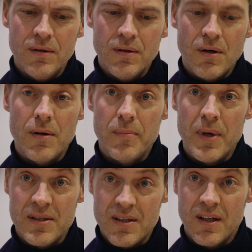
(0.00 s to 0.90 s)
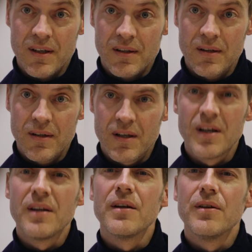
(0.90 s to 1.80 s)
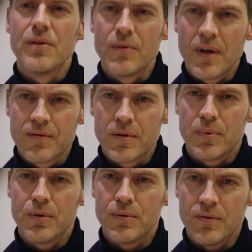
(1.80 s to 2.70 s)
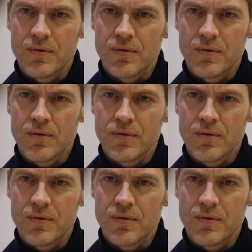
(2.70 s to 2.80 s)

Or the best kind. The kind that you don't have to prove.